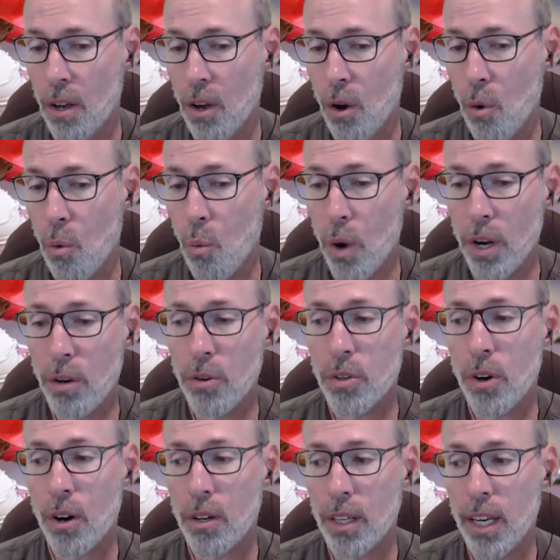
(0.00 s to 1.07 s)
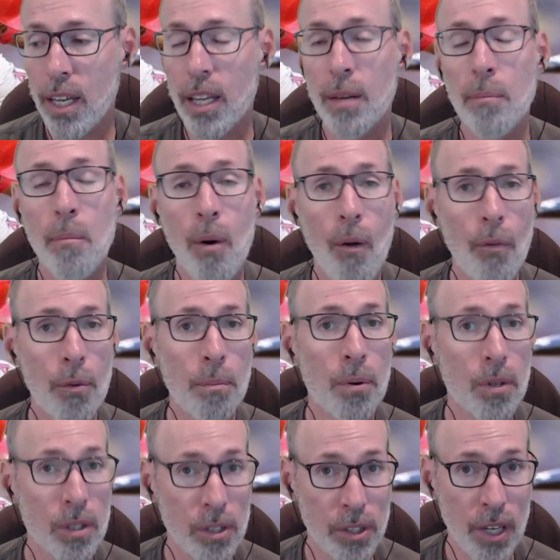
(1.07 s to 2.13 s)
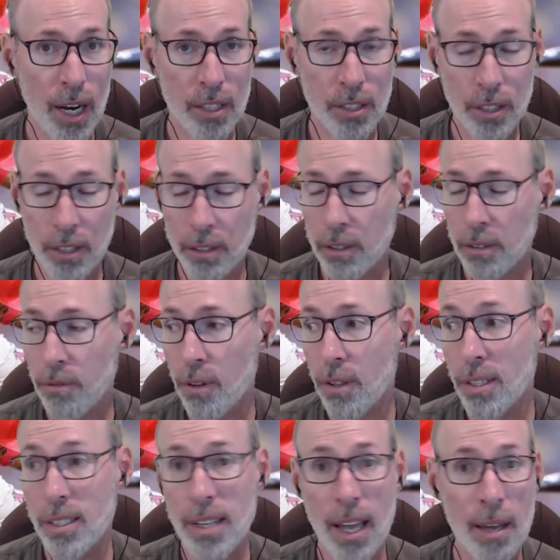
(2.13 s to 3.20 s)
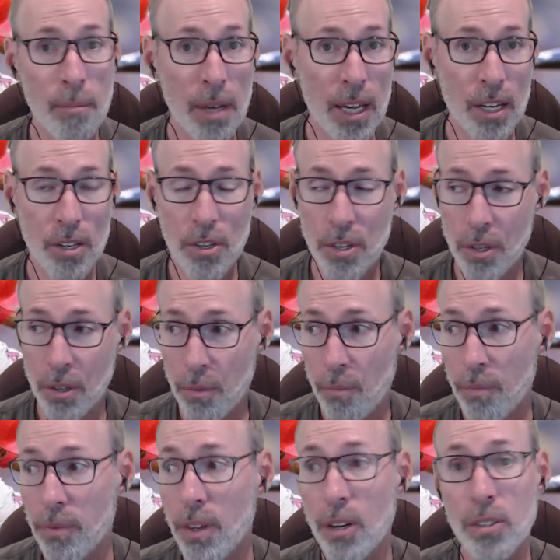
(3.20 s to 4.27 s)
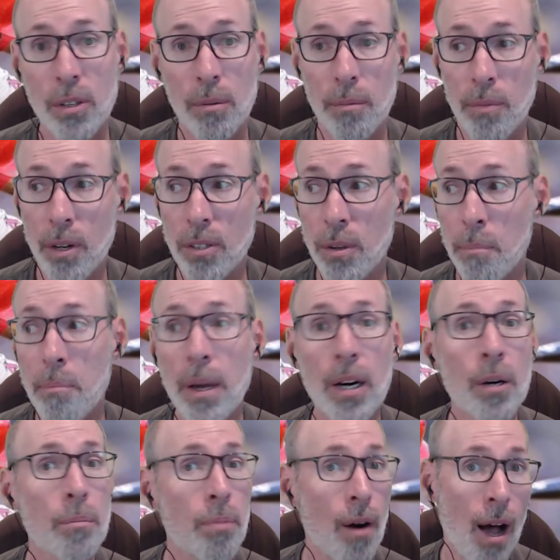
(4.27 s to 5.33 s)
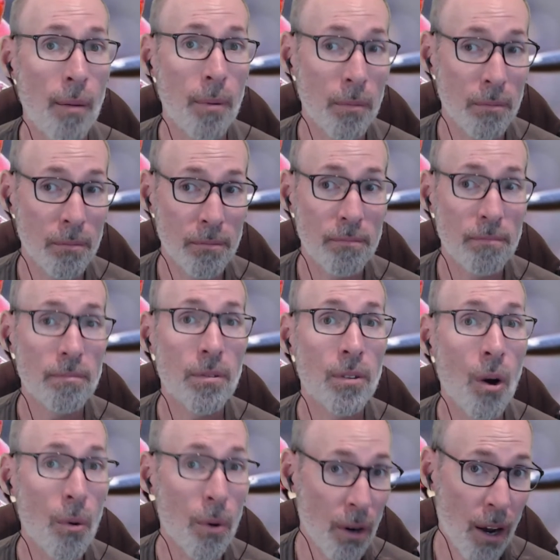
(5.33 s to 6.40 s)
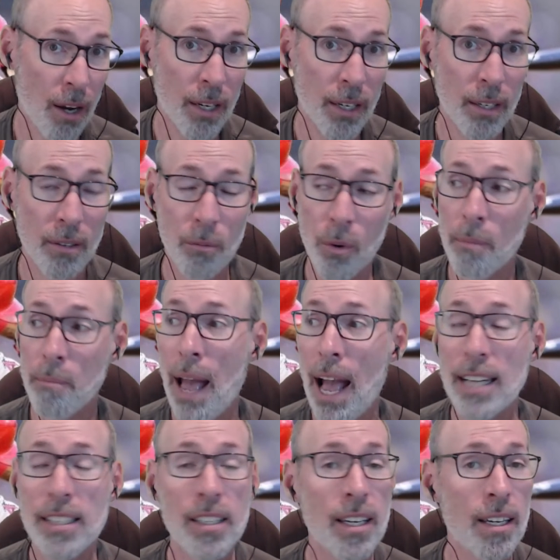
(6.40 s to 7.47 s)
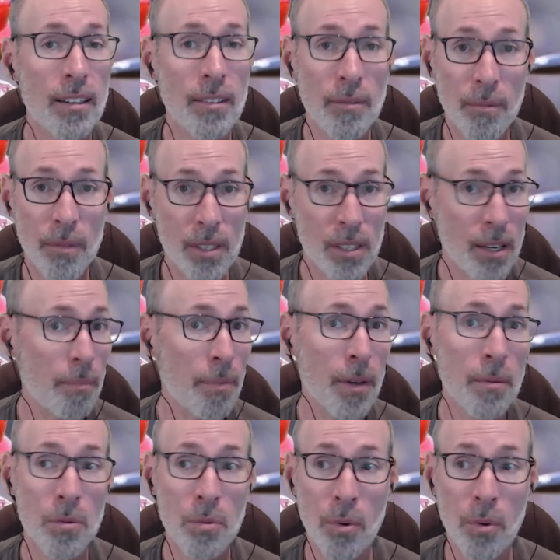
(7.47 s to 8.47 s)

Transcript: When you start getting multiple injections for the same issue, there's a bigger problem going on here. We're masking the symptoms.